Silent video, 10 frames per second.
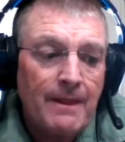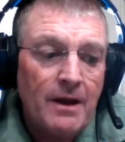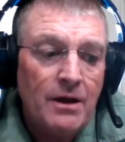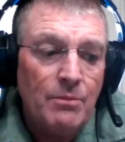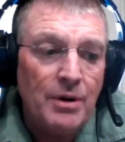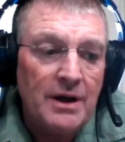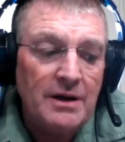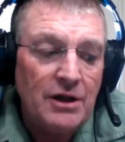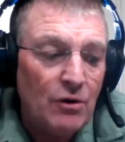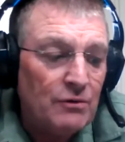But
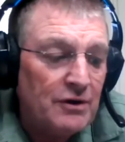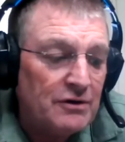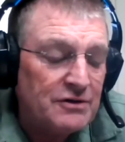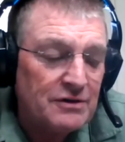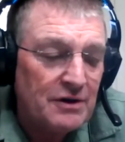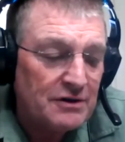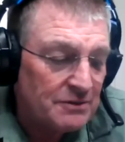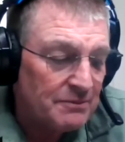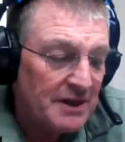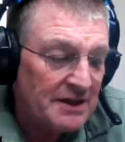there's
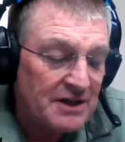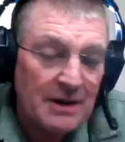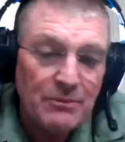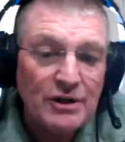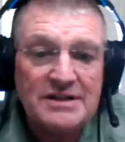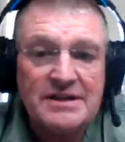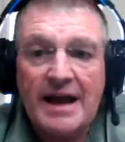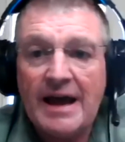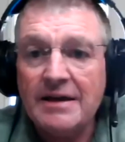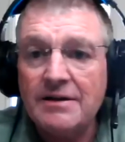some things that I'm really
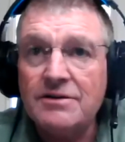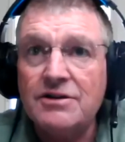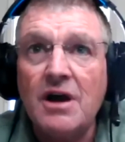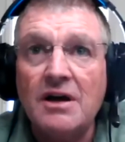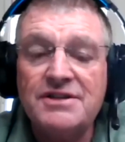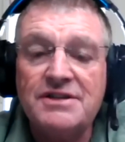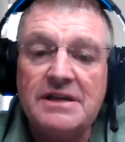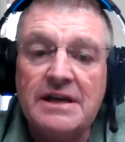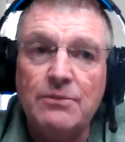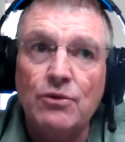sad to not see
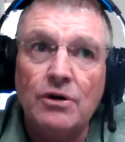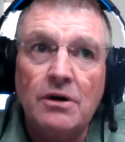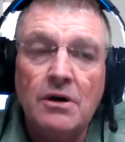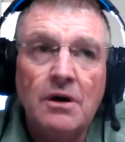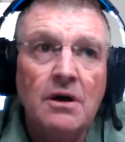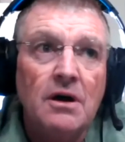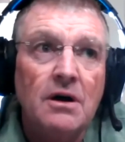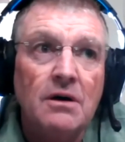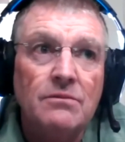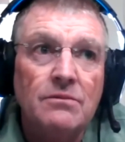anymore.
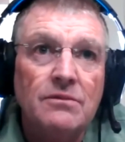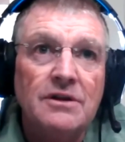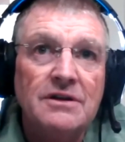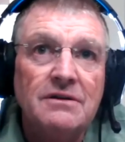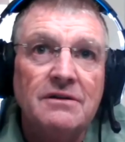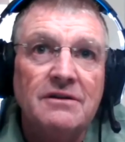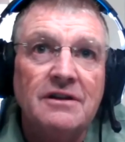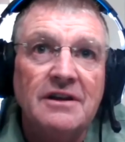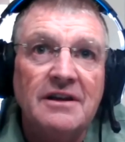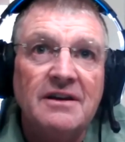The
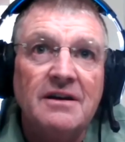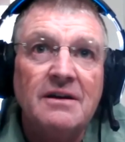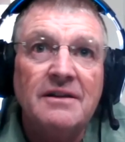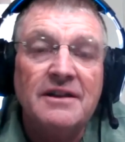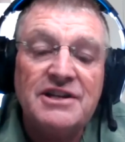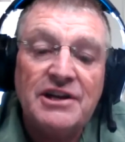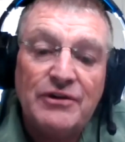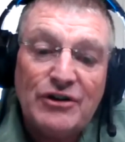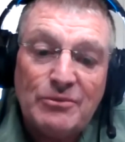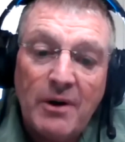
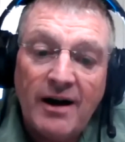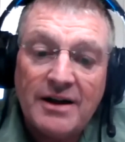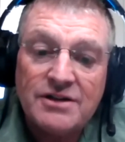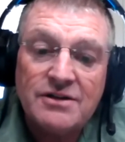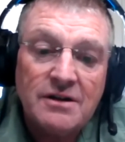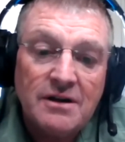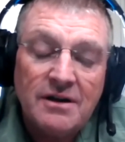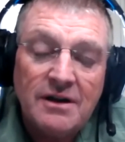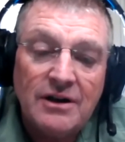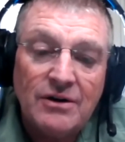teary goodbyes,
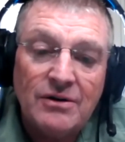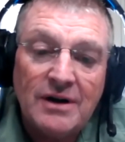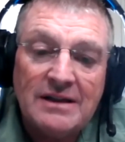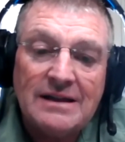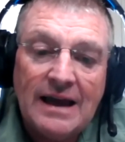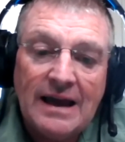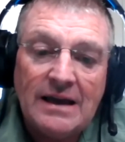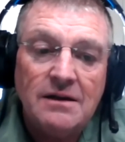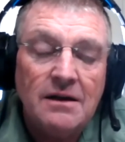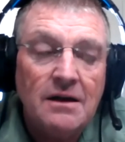at the
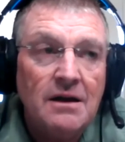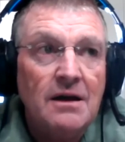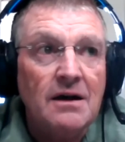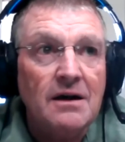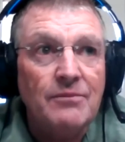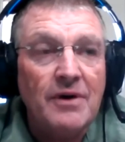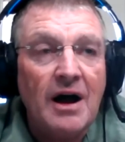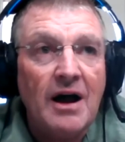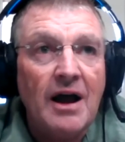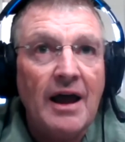gate,
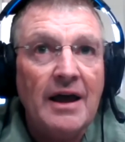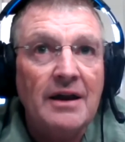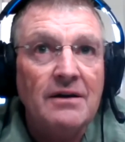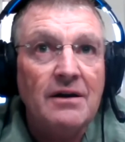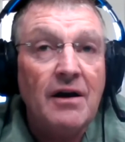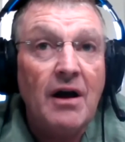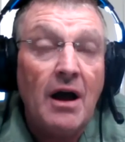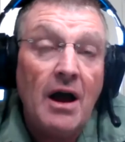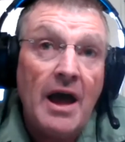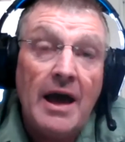and
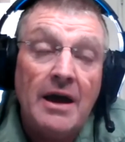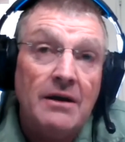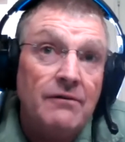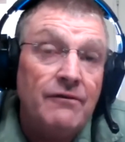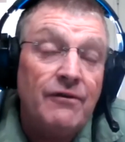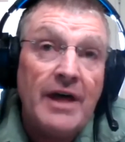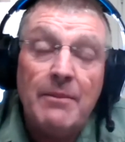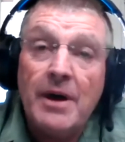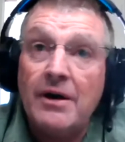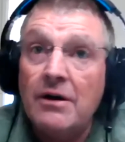for that
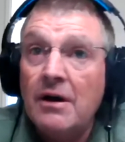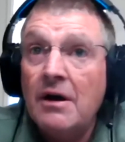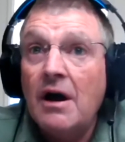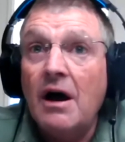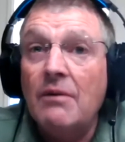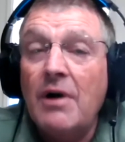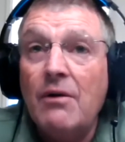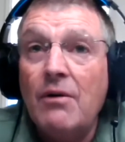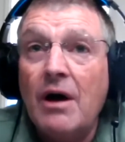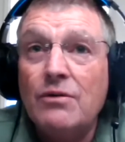matter,
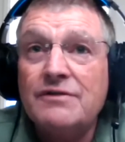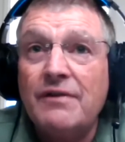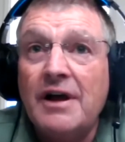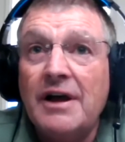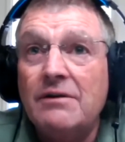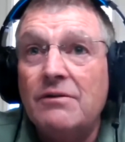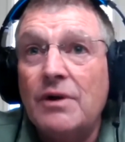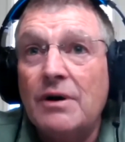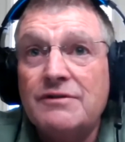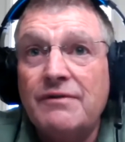I was flying
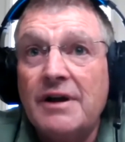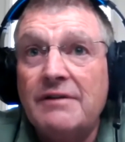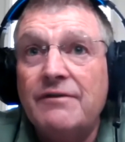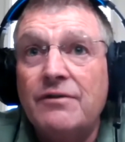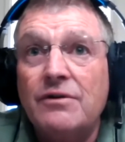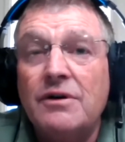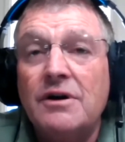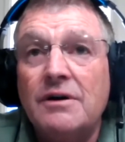for